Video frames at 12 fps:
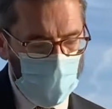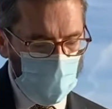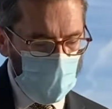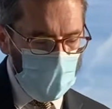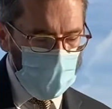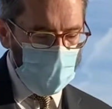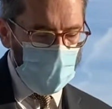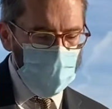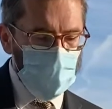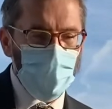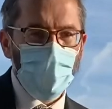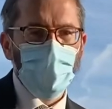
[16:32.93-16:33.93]
of the
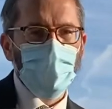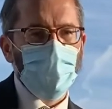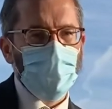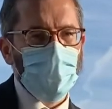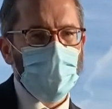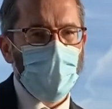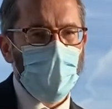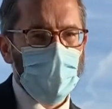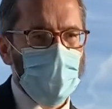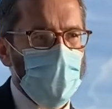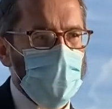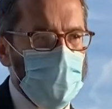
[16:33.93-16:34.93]
country and the service that meant so
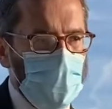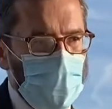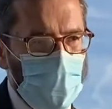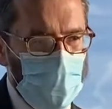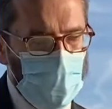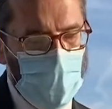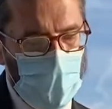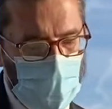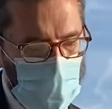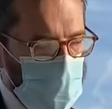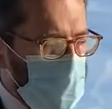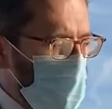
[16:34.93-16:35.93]
much to him, and
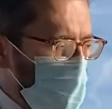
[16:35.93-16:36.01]
really to